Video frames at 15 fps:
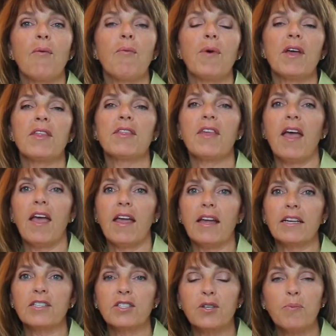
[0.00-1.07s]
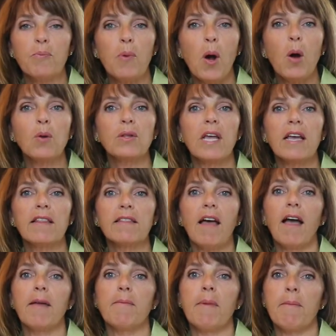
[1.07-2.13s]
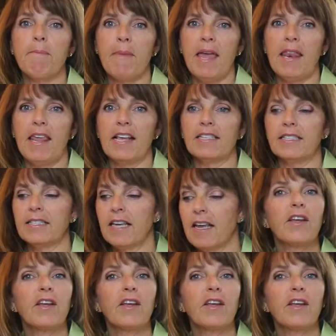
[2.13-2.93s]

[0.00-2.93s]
with a Chipotle lime mayonnaise.